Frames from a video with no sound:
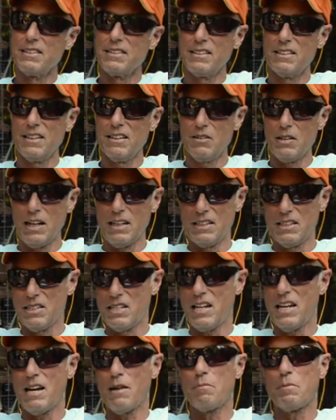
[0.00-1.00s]
And it didn't
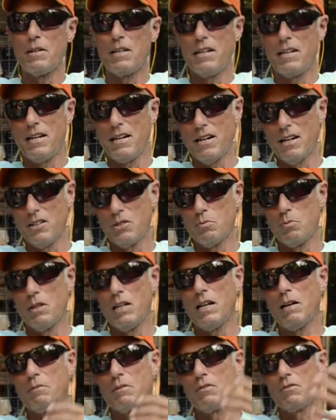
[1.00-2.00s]
happen now, it's been
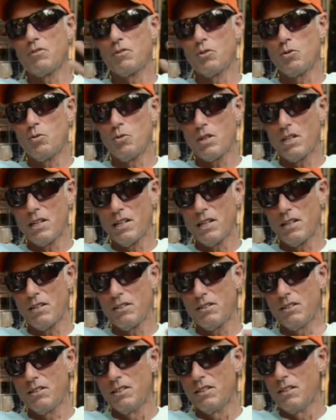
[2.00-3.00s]
happening for a
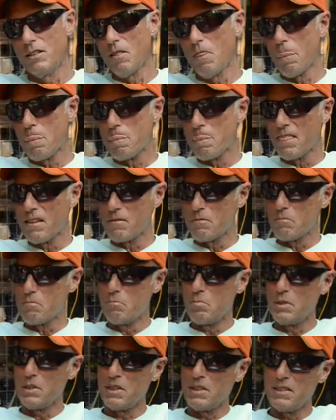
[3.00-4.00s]
while.
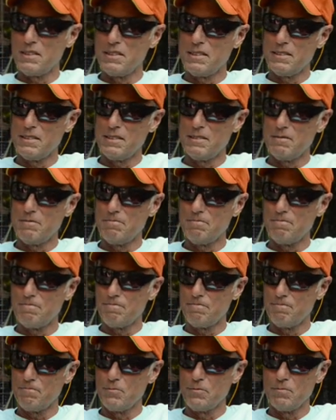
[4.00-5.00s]
But
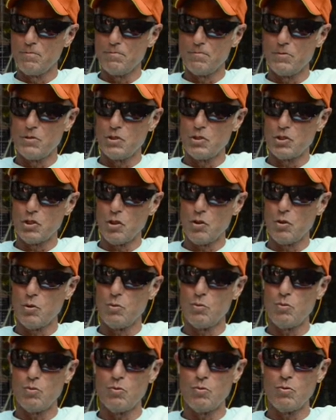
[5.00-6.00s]
so
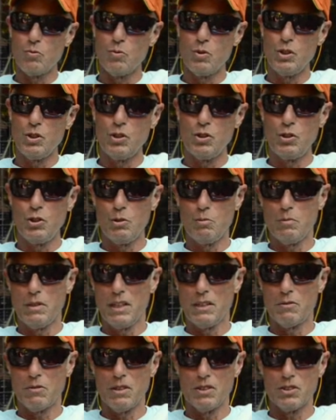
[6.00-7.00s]
when you do
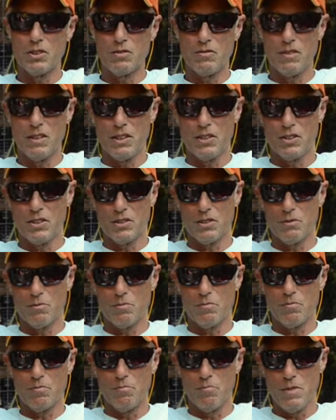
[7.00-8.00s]
make reservations,
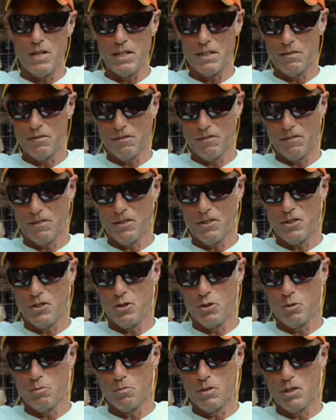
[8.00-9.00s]
make them for a
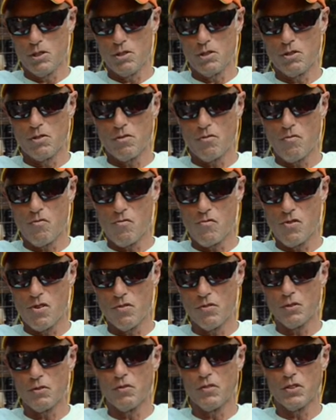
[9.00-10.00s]
new moon
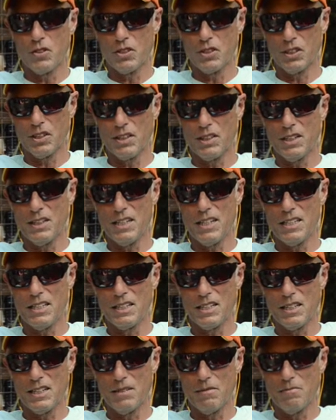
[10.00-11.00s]
if you're fishing in the
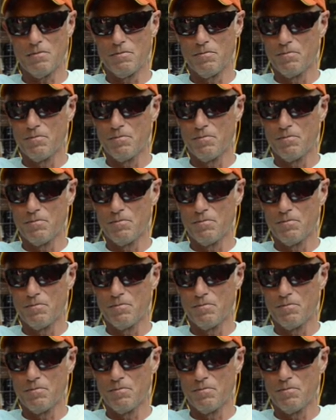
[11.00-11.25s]
daytime.